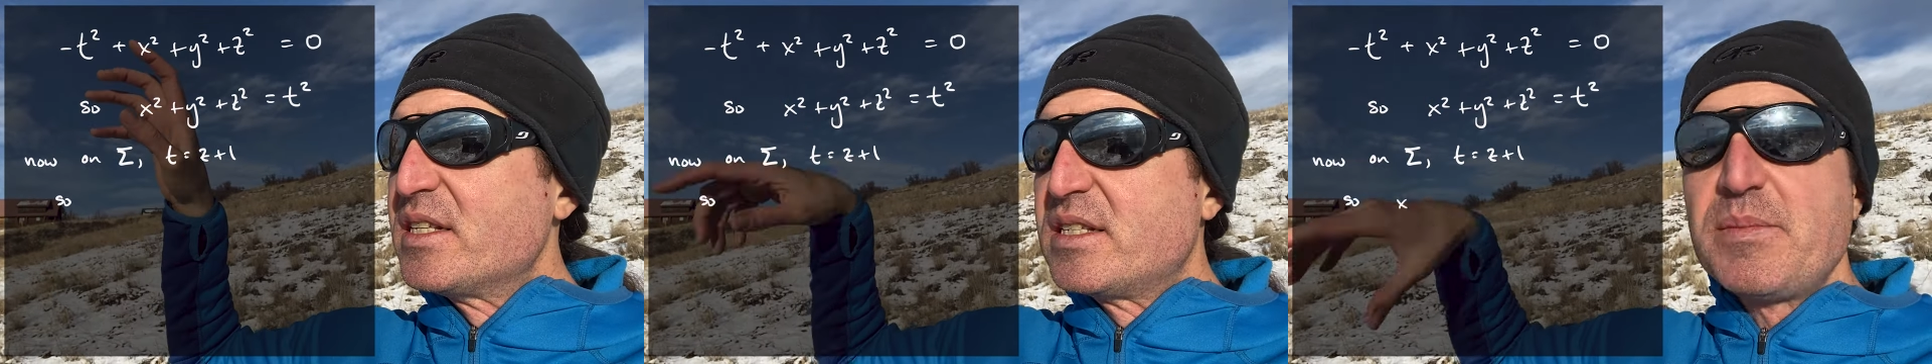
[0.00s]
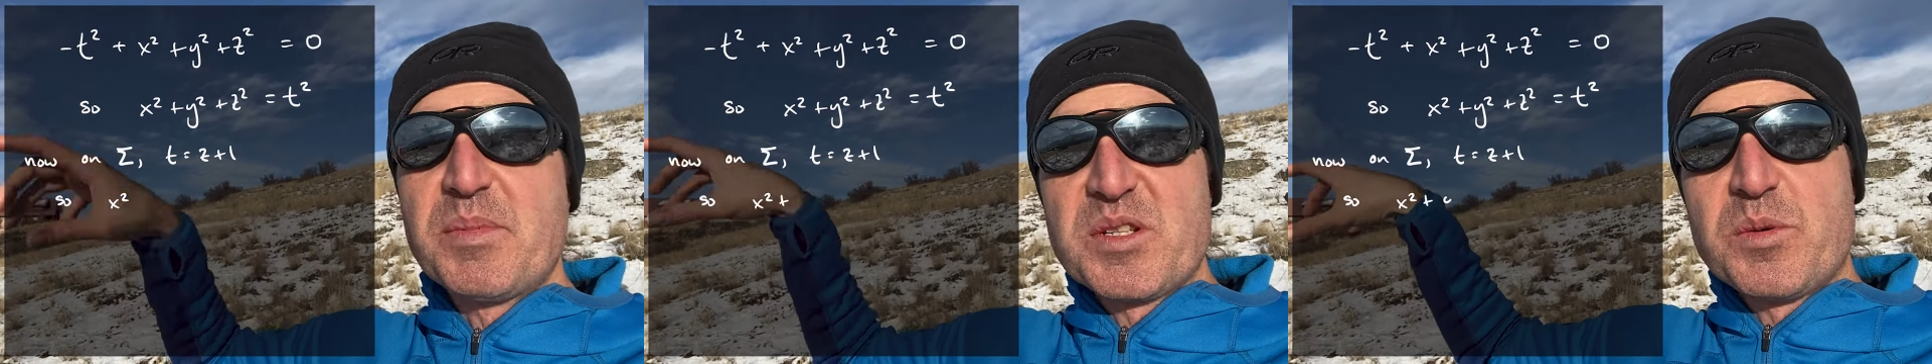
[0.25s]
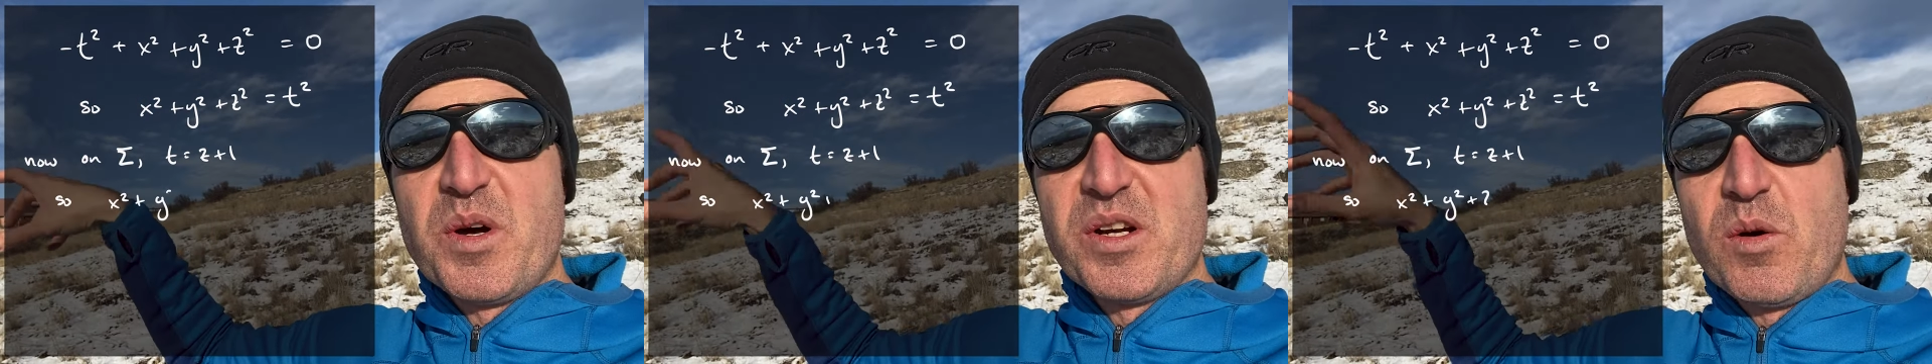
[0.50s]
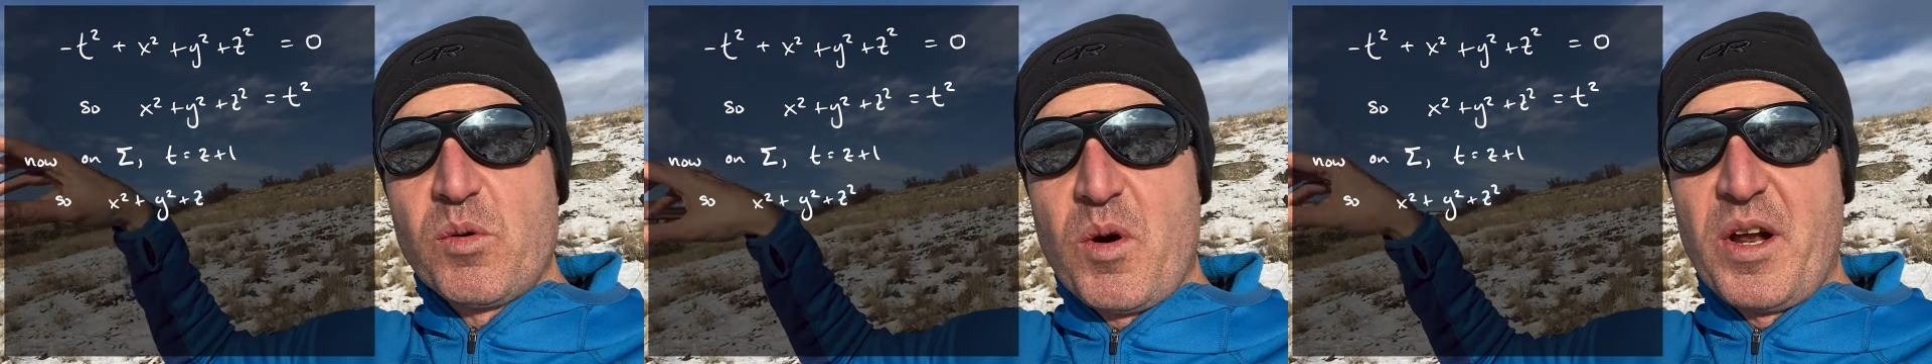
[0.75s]
z plus 1
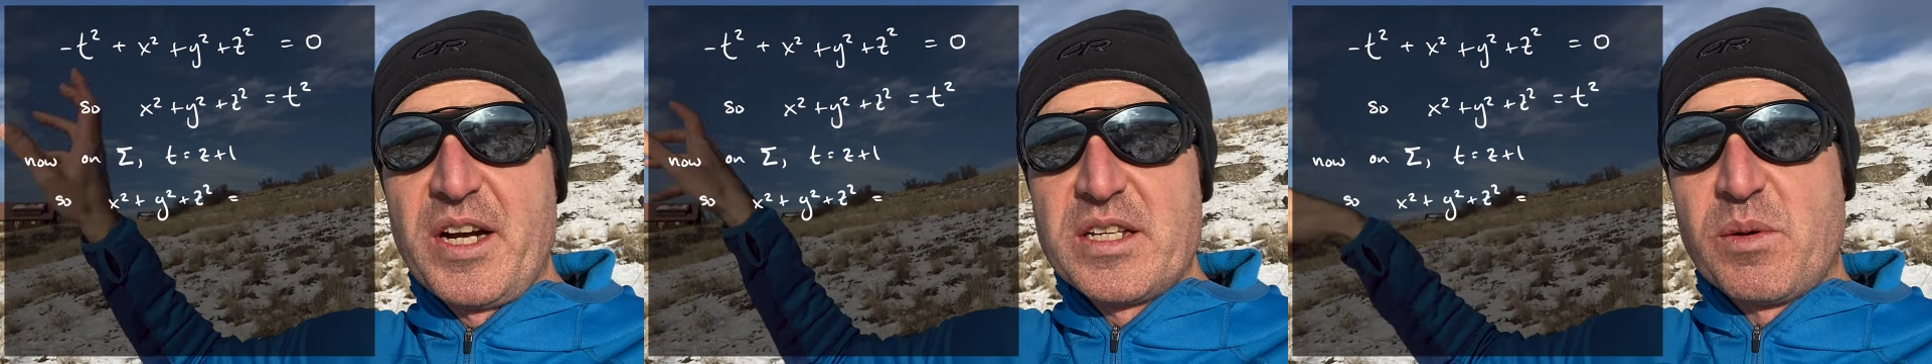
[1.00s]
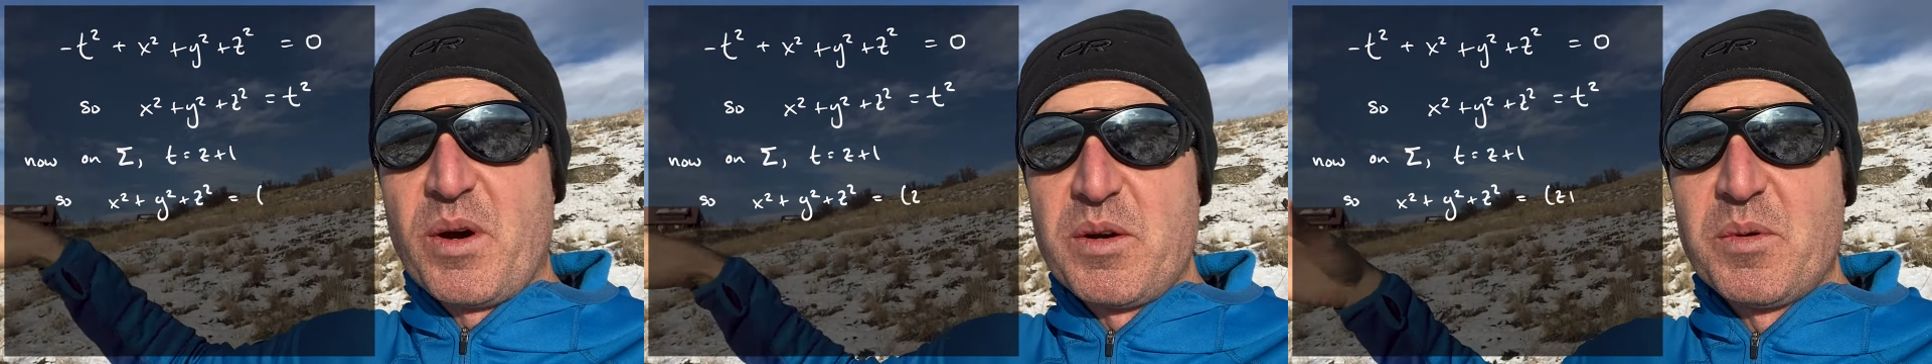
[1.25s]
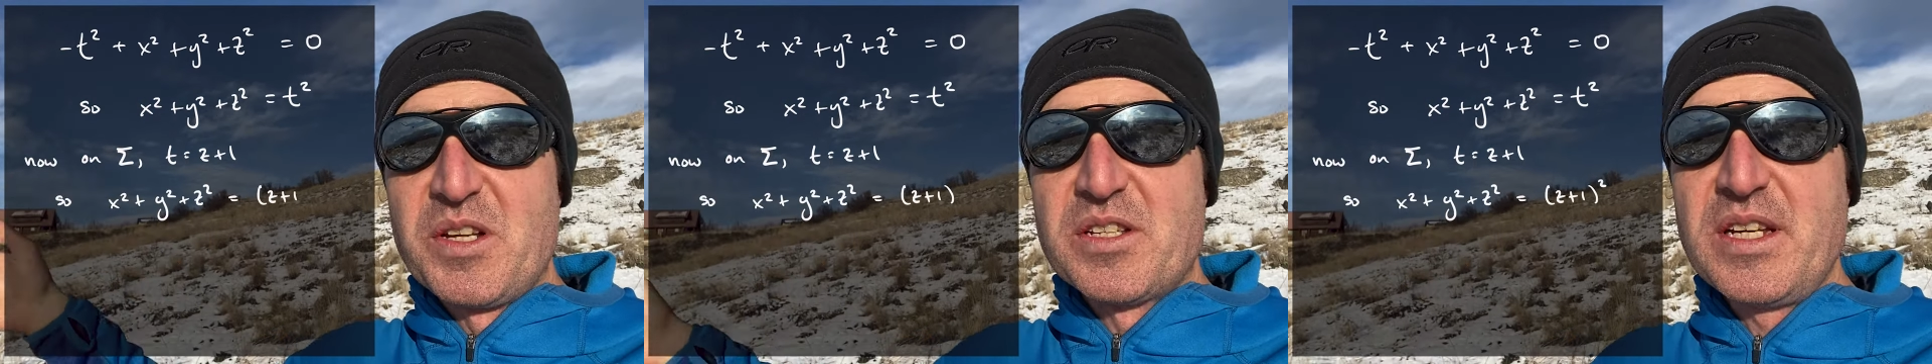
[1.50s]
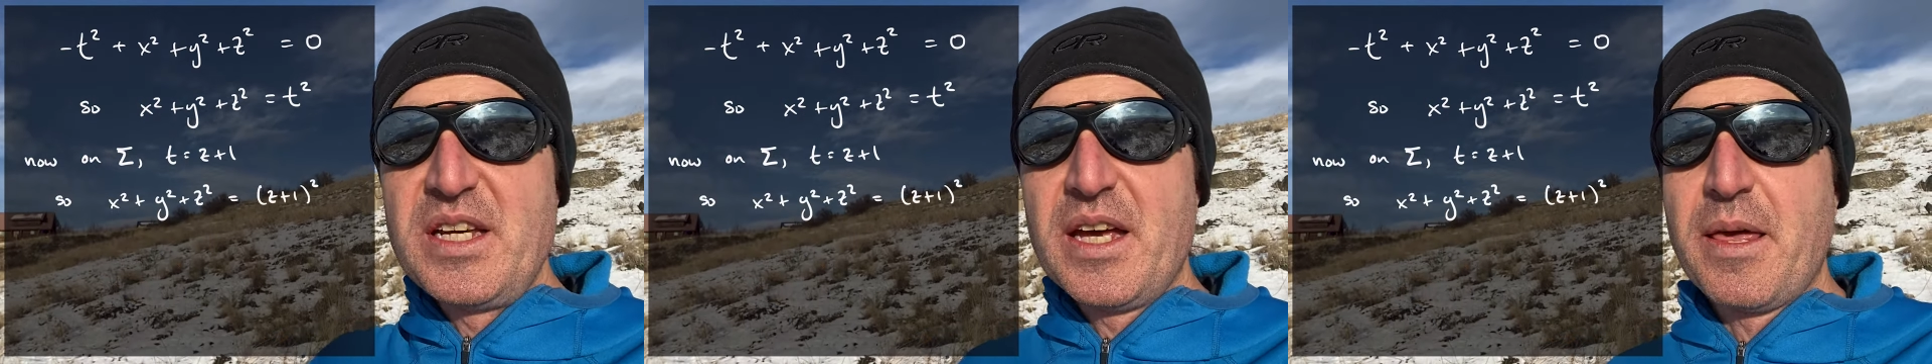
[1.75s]
whole quantity squared. And what do you
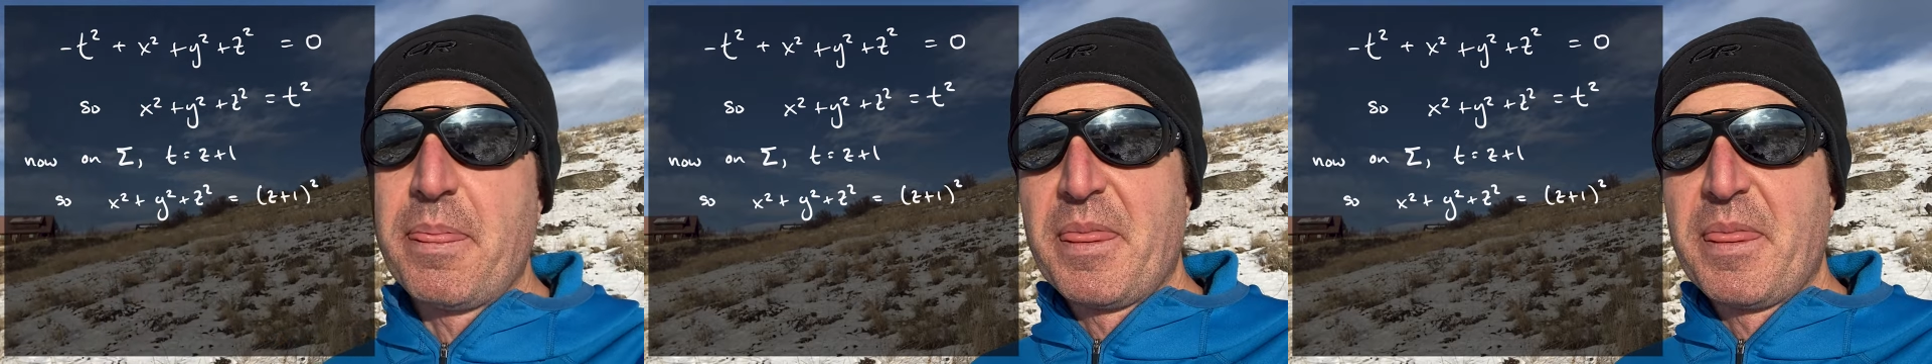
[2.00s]
see?